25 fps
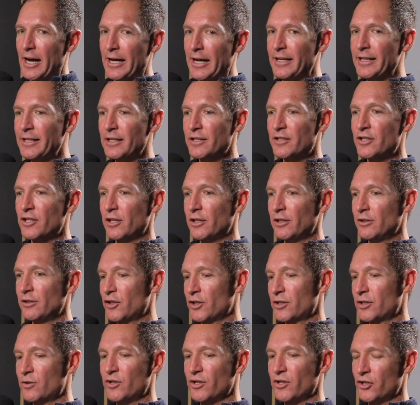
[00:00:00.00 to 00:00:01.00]
I think it's a,
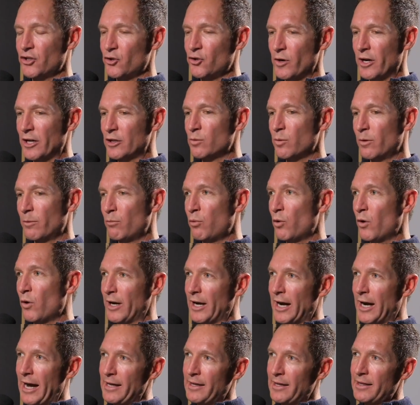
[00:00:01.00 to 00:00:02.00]
just to stress one
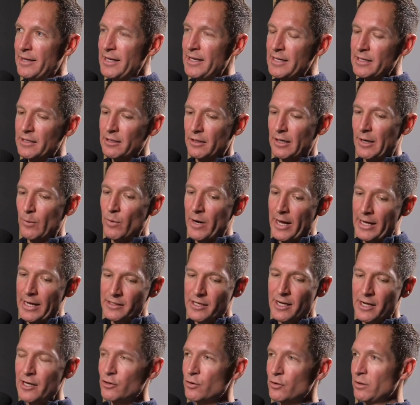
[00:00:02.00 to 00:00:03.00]
point. I think when I
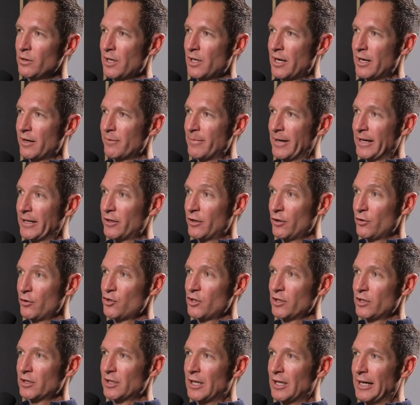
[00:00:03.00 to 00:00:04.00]
talk to a lot of my
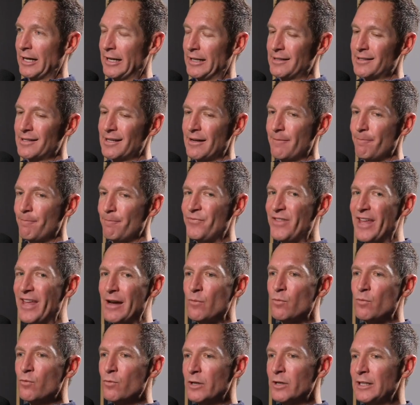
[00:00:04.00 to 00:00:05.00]
coaching clients,
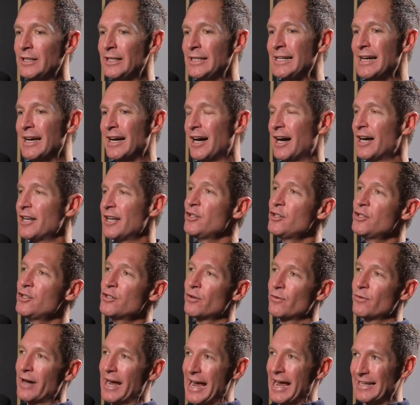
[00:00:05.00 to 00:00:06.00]
they really
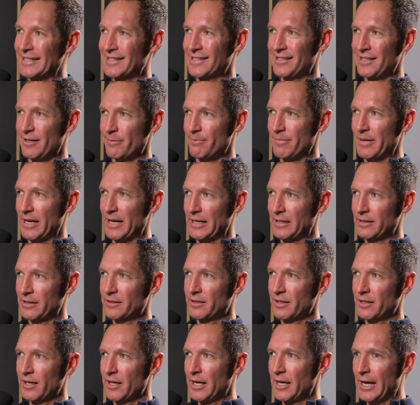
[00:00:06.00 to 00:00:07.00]

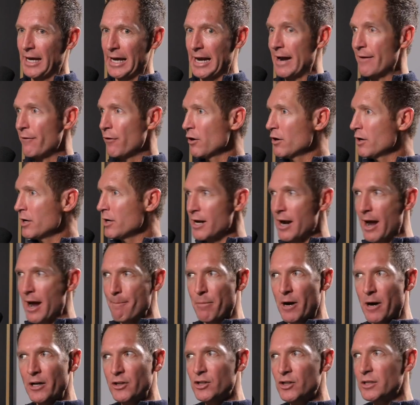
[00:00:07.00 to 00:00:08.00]
underestimate, mm -hmm. and I've heard it a
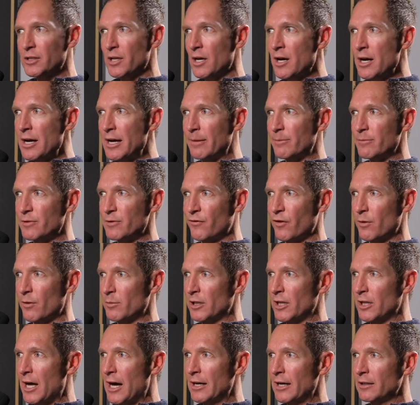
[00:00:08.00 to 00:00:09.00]
bunch of times yes. from
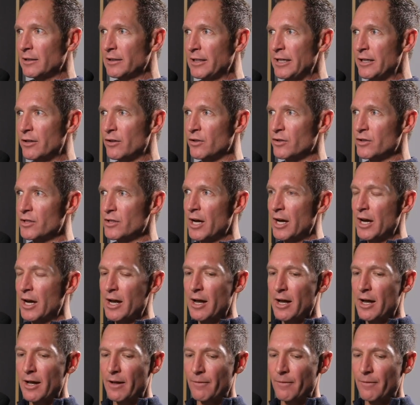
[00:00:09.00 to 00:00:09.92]
a lot of leaders. Yes.